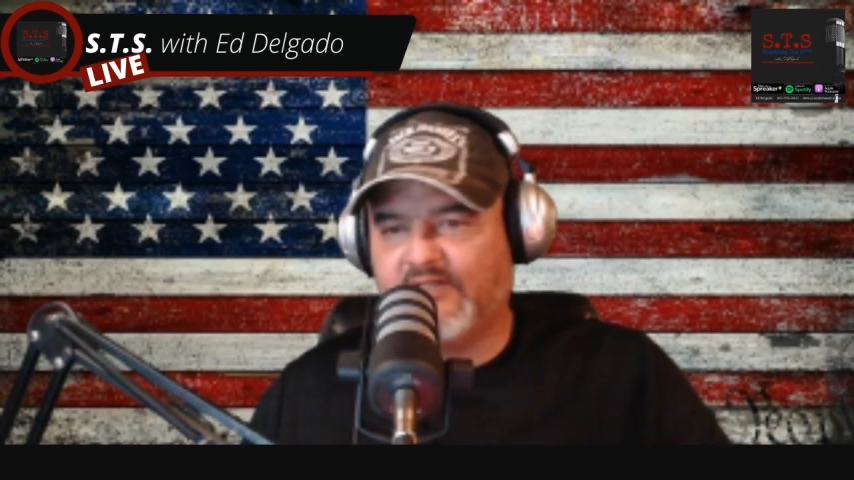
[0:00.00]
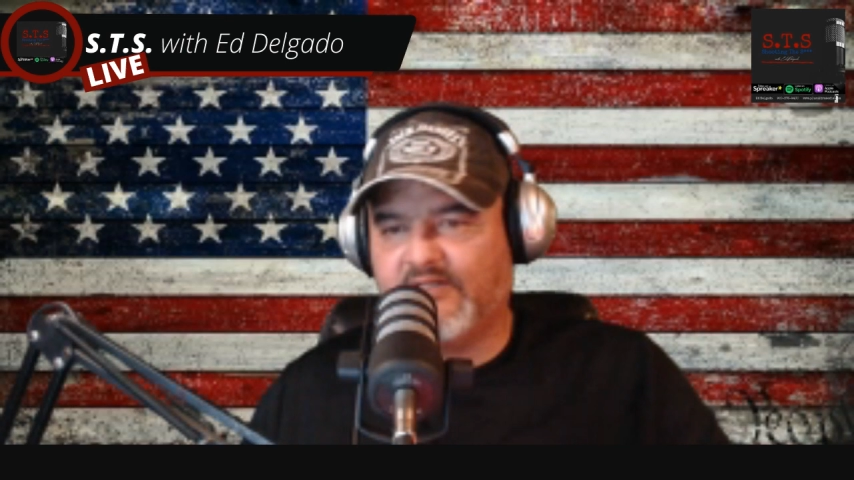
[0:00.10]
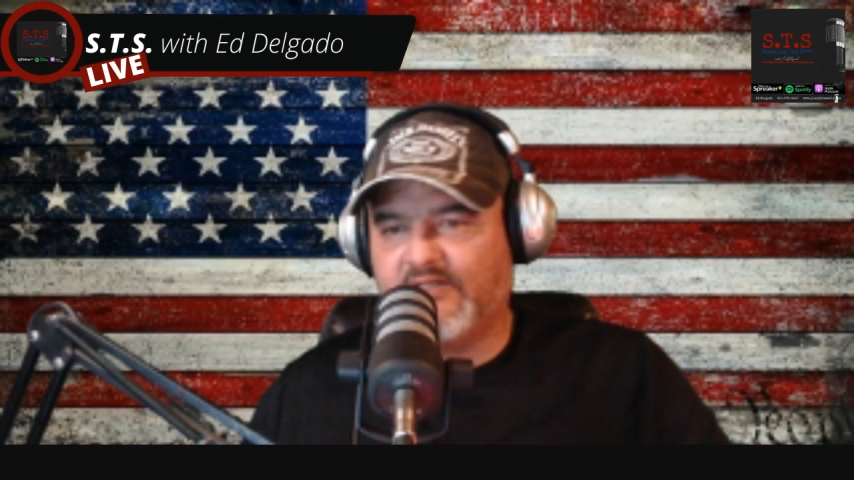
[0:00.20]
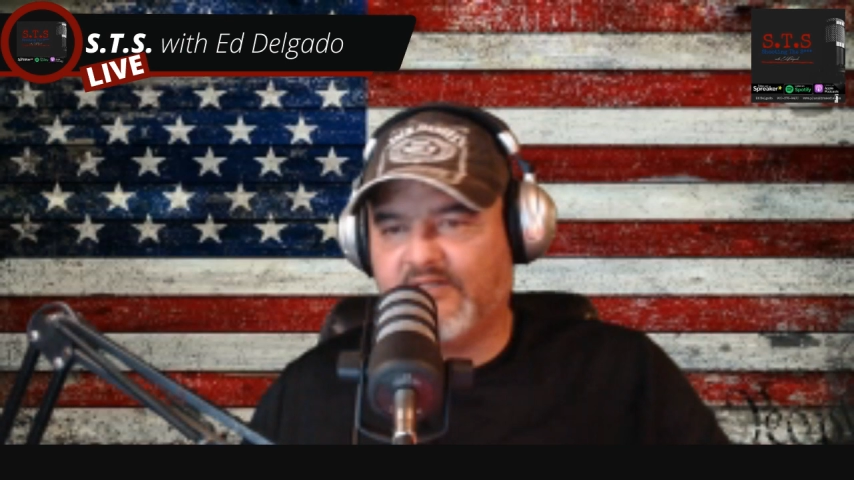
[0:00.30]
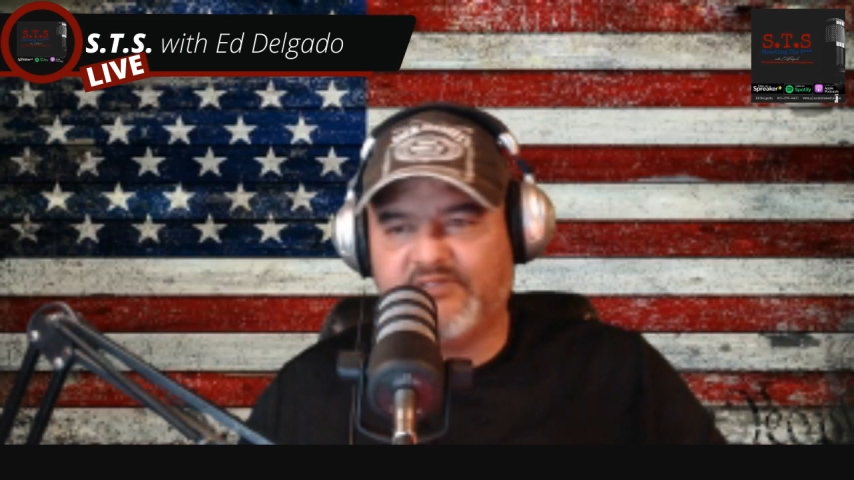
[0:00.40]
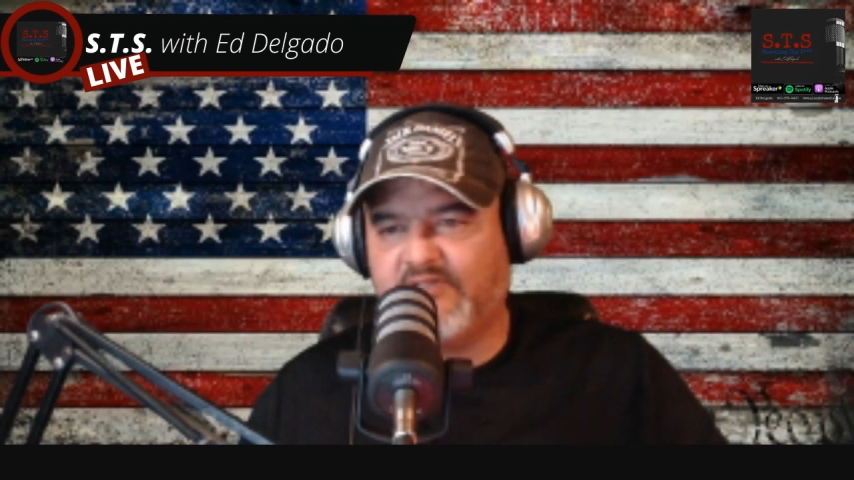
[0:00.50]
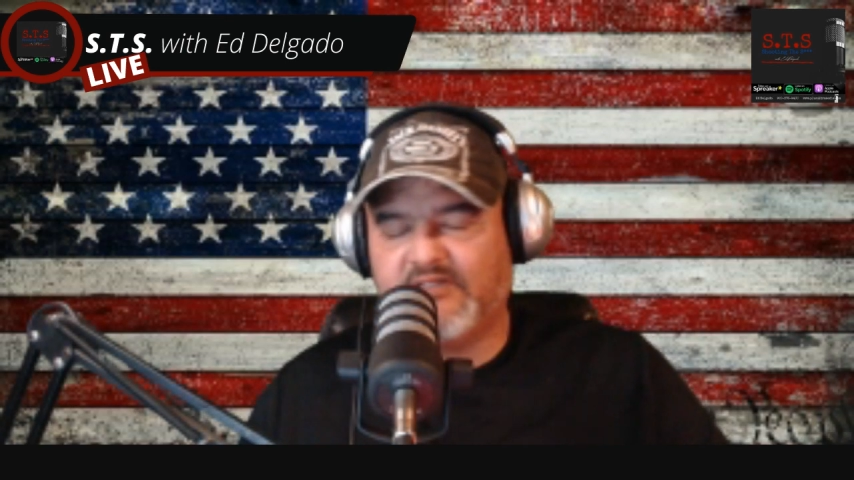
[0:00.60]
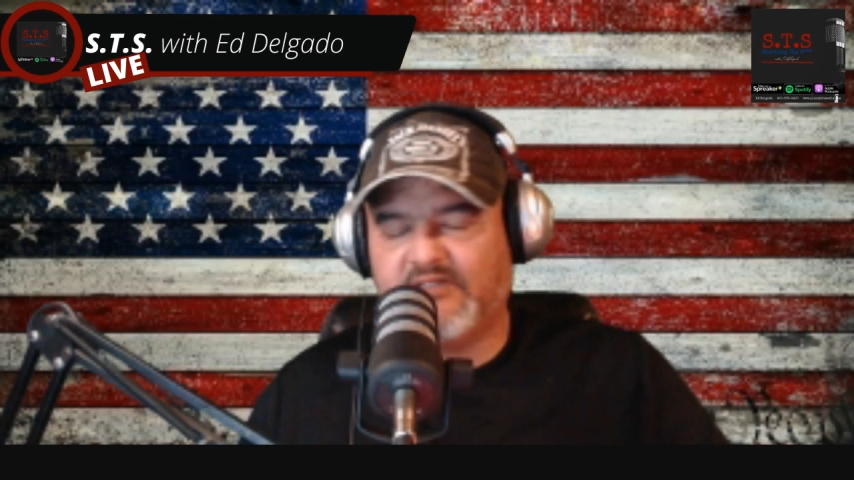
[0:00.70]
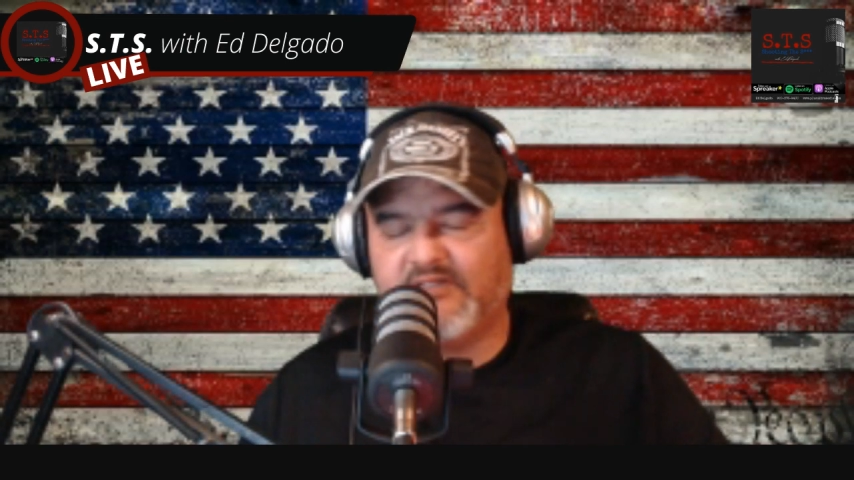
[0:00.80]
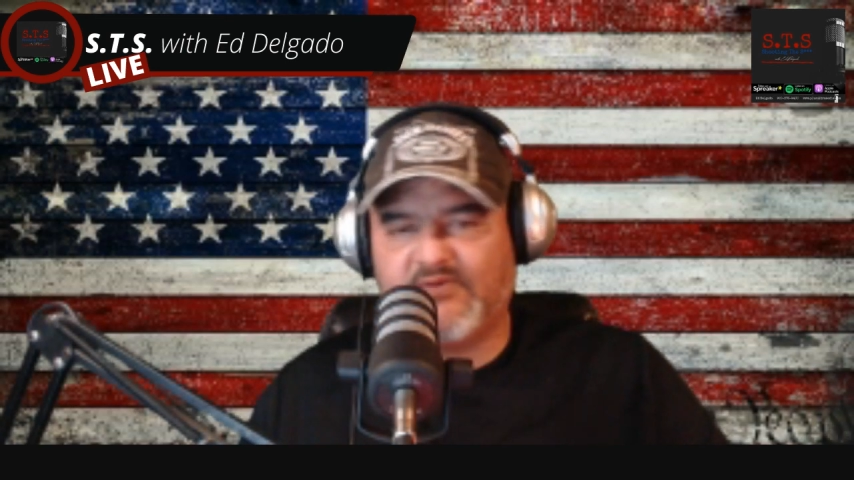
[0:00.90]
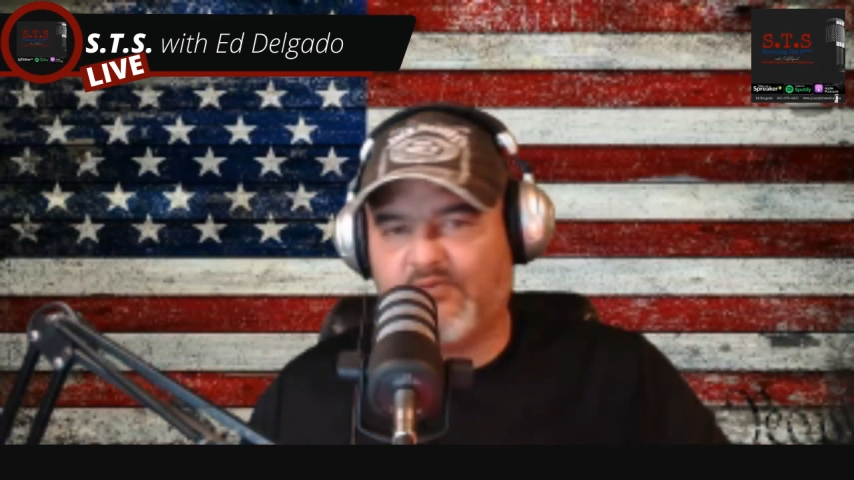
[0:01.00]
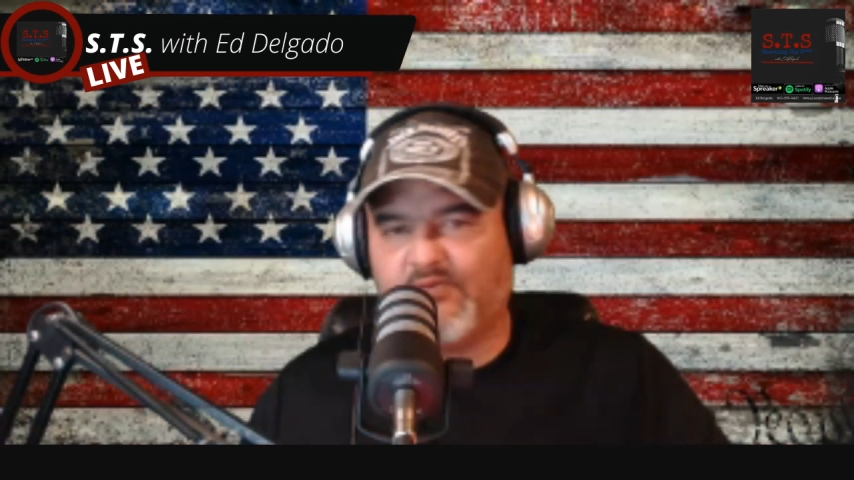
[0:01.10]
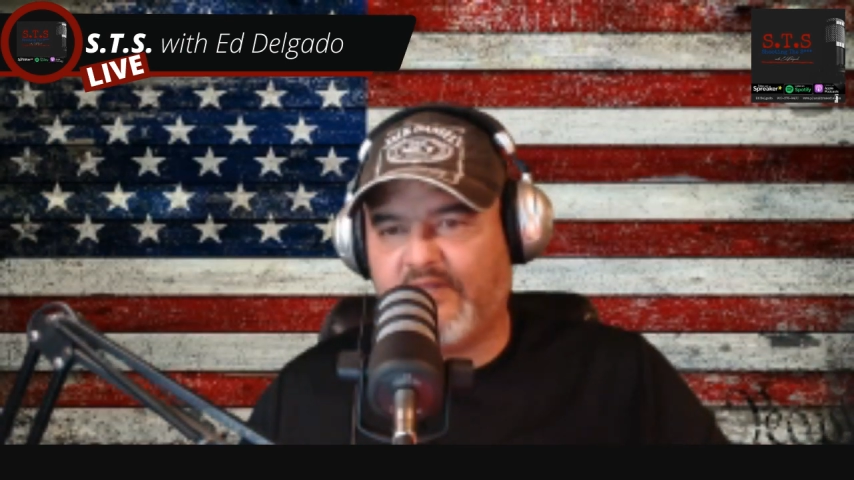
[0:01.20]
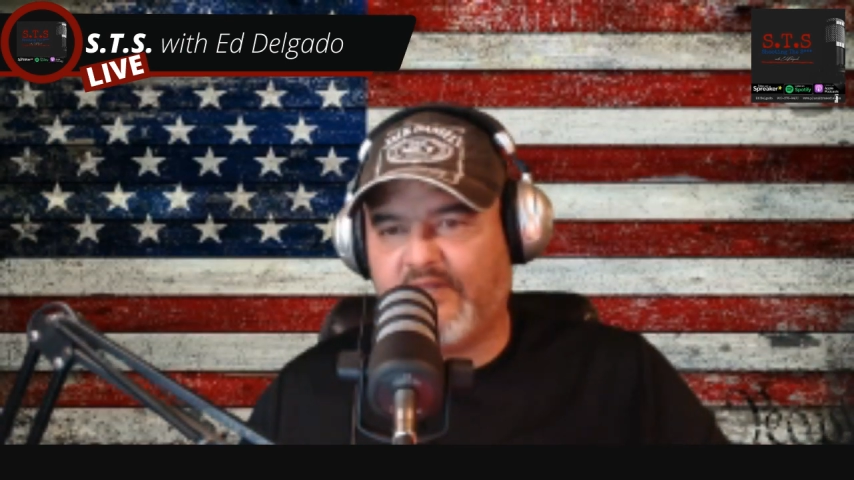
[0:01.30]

When you're able to get up and